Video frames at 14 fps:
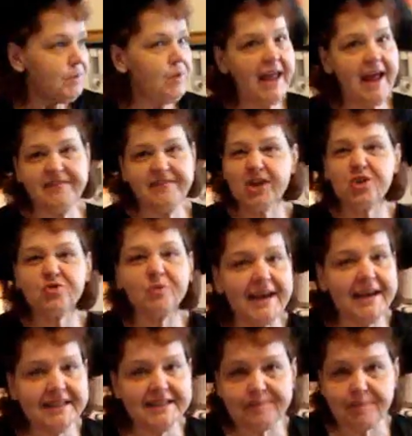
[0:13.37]
We had the
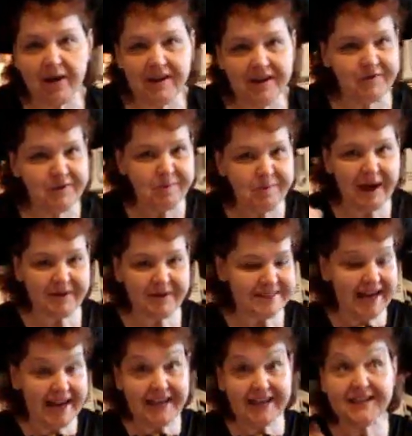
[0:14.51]
greatest party for pirates and I